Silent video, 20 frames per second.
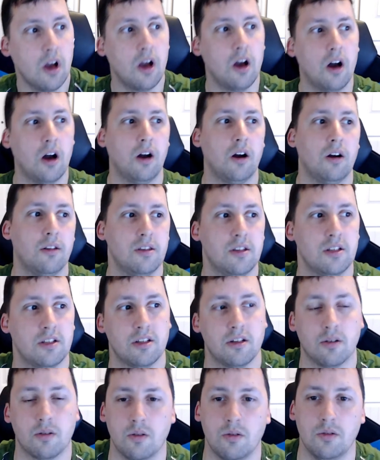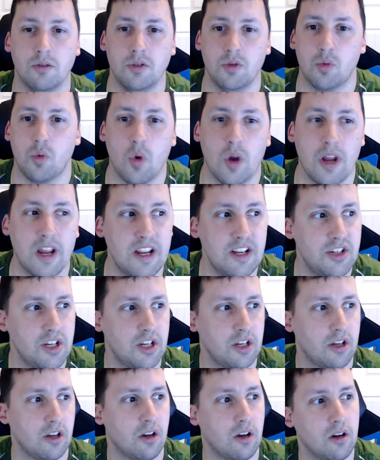Uh, this includes
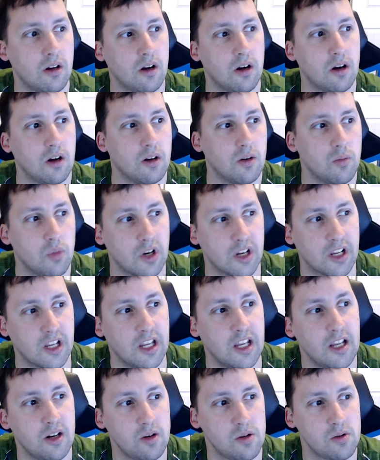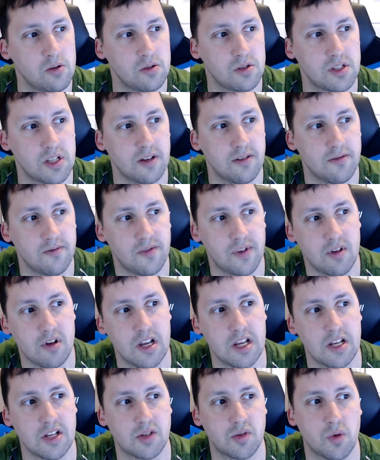raging uh, and
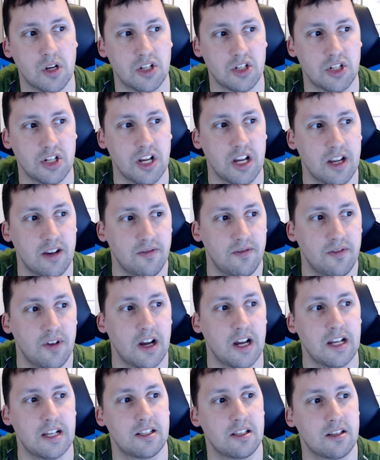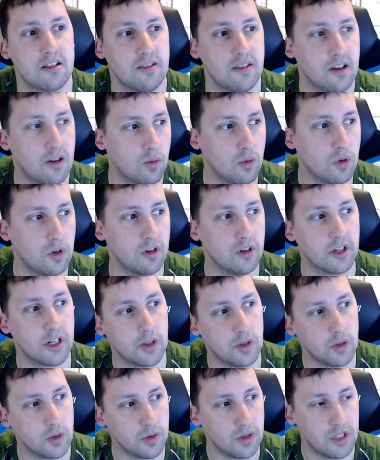furious Rajang fights that will
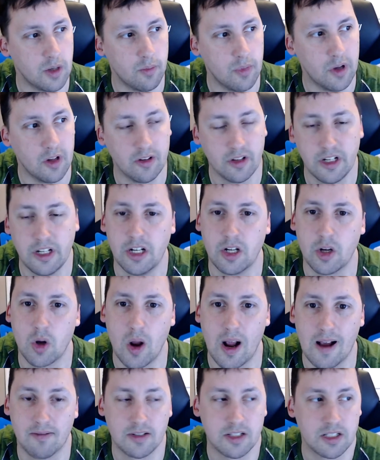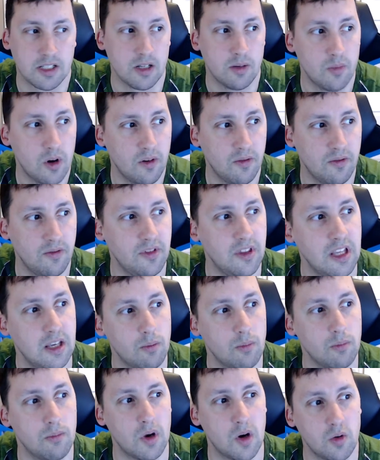include the ability to craft some of the
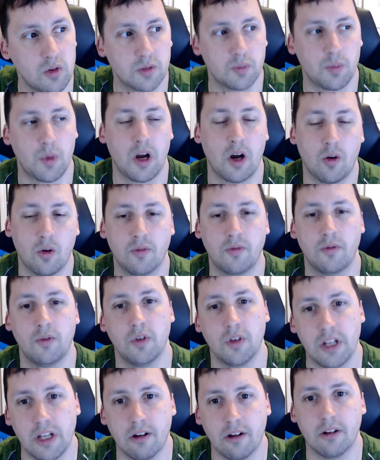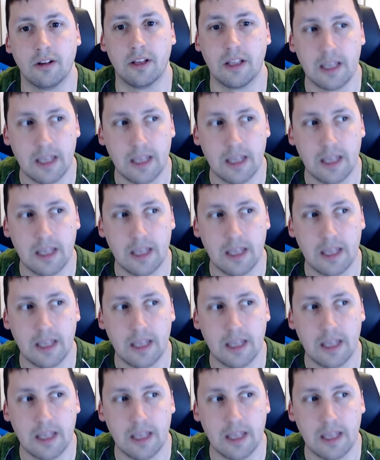most powerful gear in the